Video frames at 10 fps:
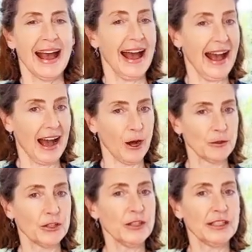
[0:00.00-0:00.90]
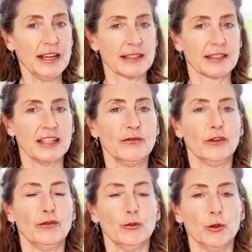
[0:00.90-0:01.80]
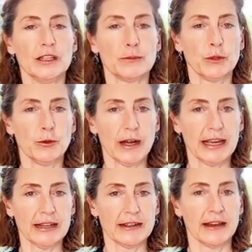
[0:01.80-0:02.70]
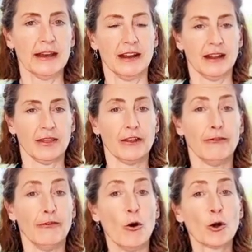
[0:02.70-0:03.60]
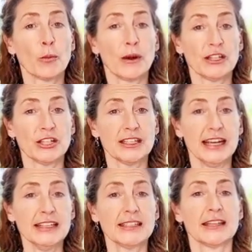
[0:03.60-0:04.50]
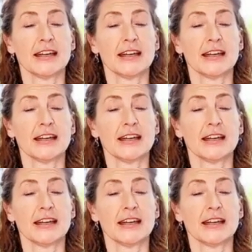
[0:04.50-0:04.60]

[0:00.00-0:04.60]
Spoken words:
How to test if a food is pureed? The fork pressure test.